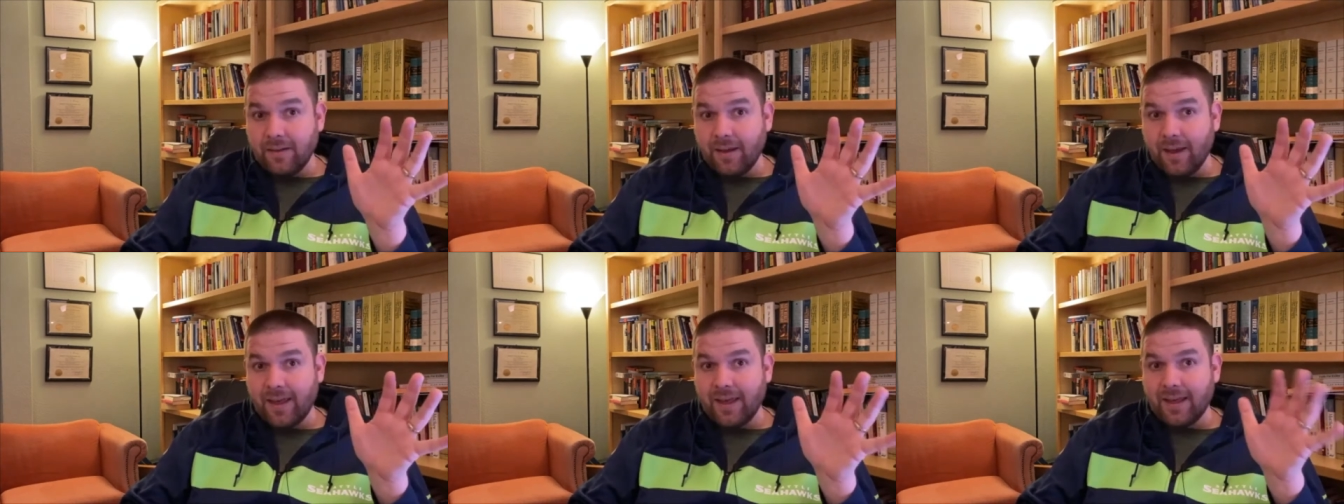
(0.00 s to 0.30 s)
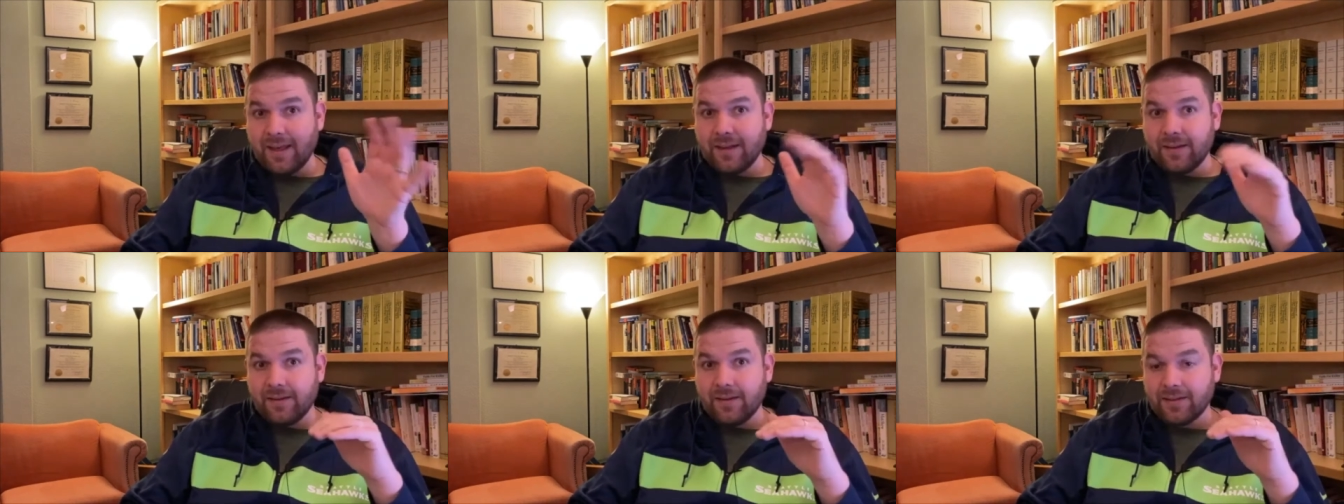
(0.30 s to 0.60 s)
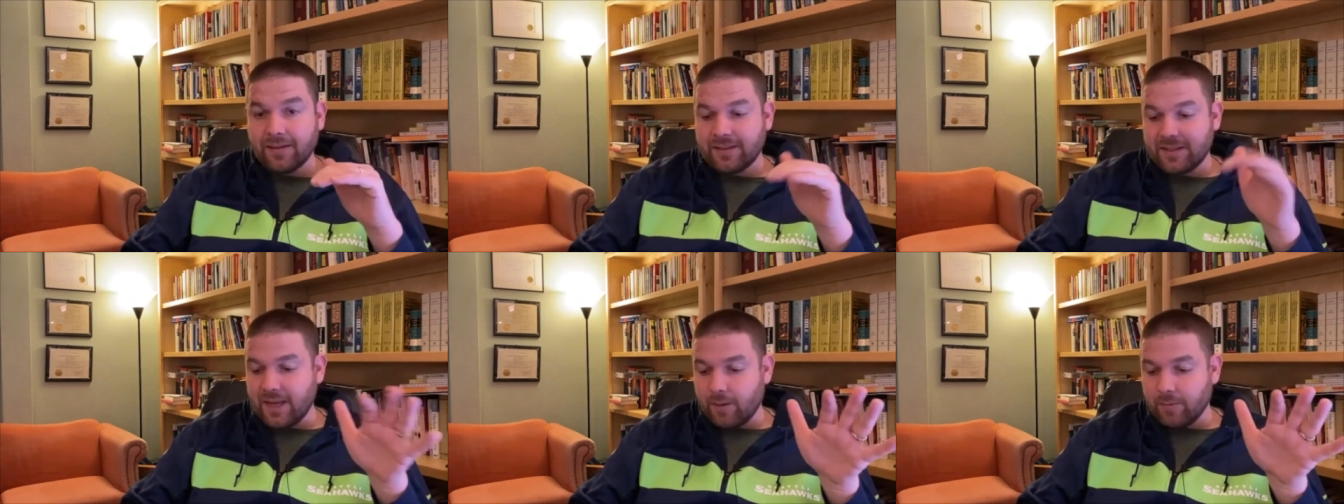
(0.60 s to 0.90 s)
and
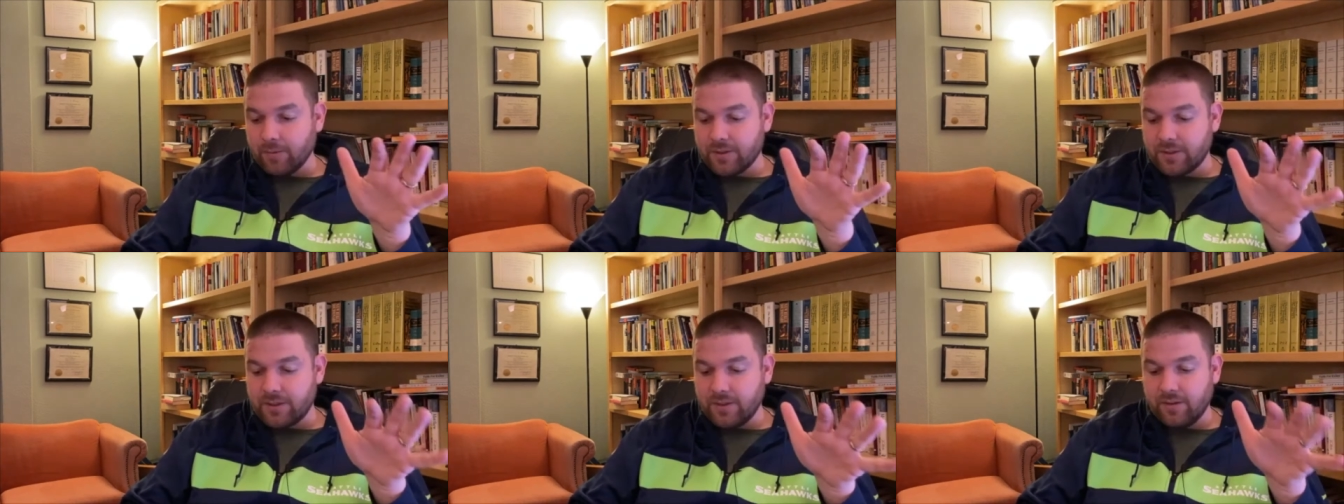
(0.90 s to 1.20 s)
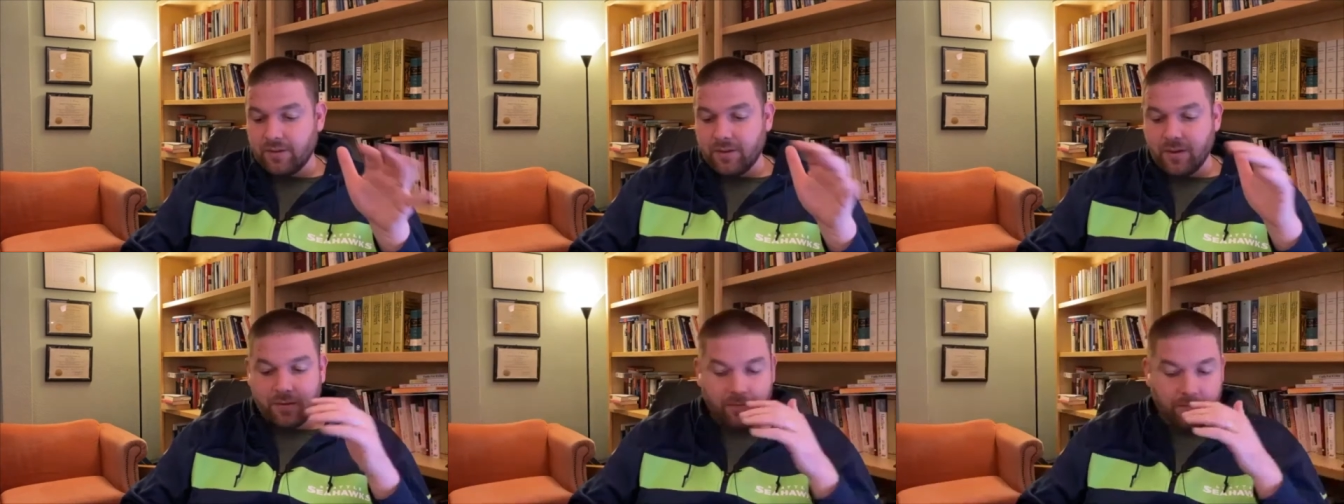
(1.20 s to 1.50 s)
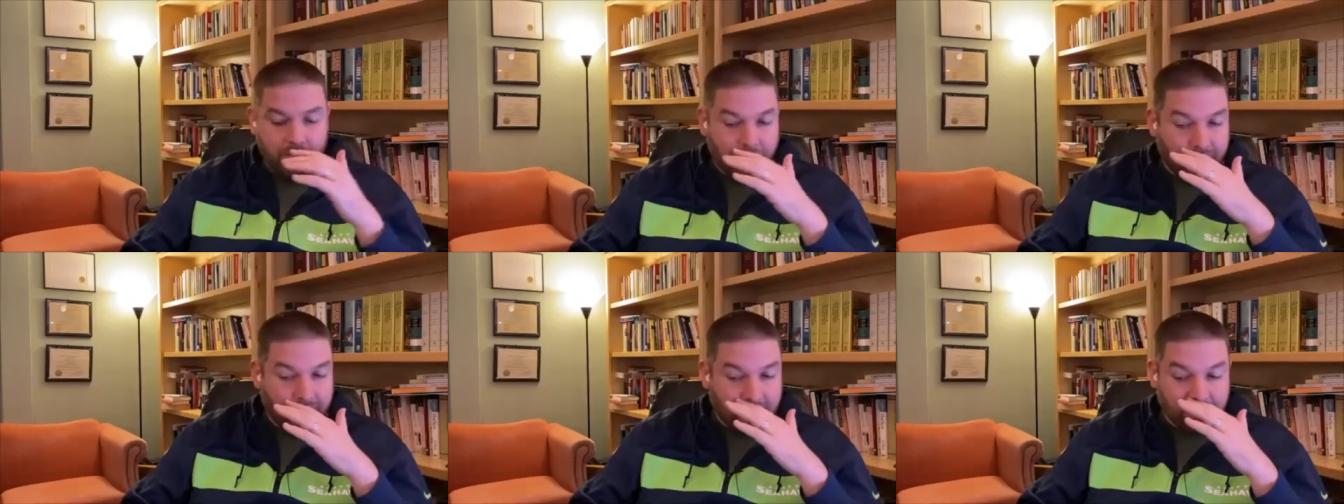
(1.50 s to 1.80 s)
establishing the
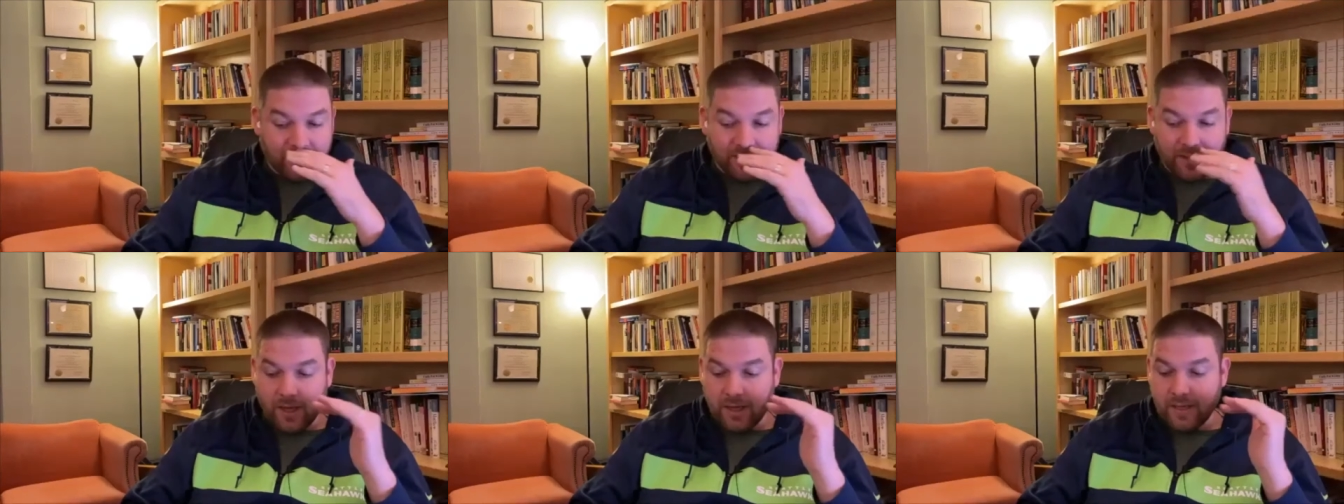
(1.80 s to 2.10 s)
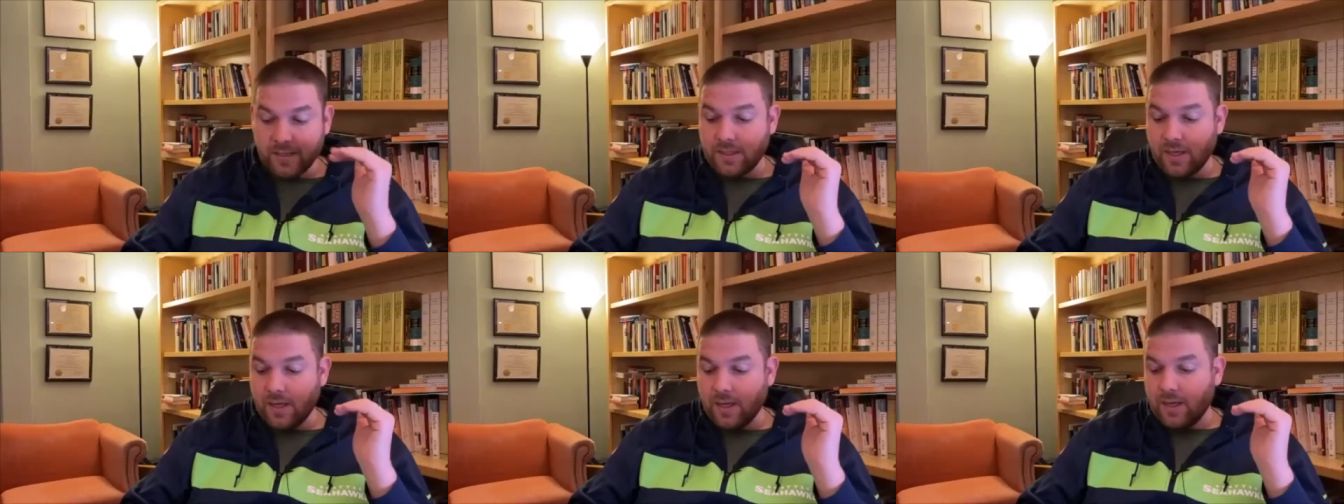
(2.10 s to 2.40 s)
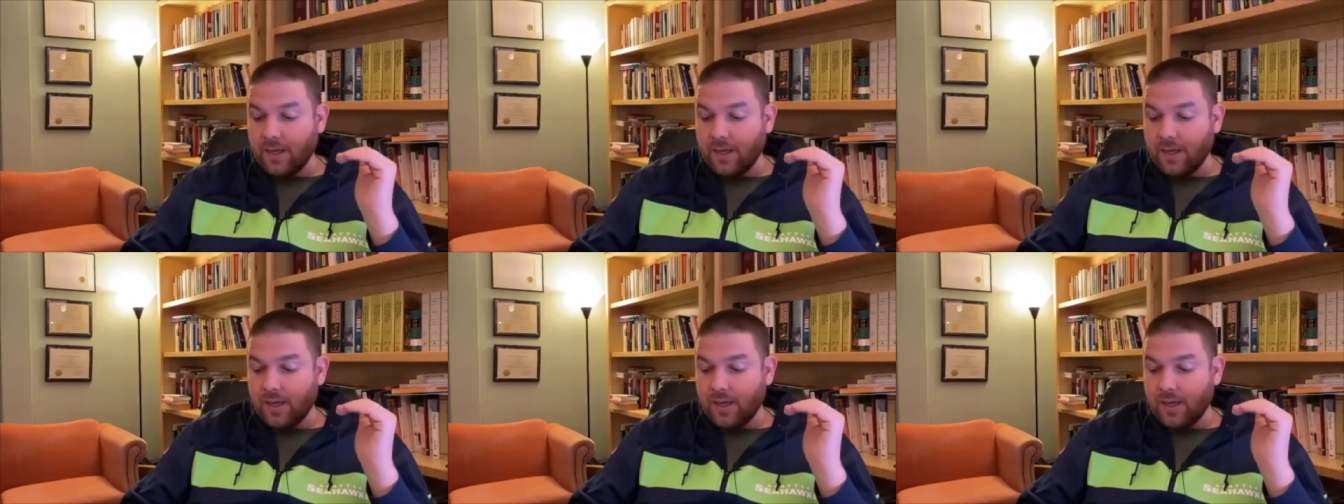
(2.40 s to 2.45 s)
family lines.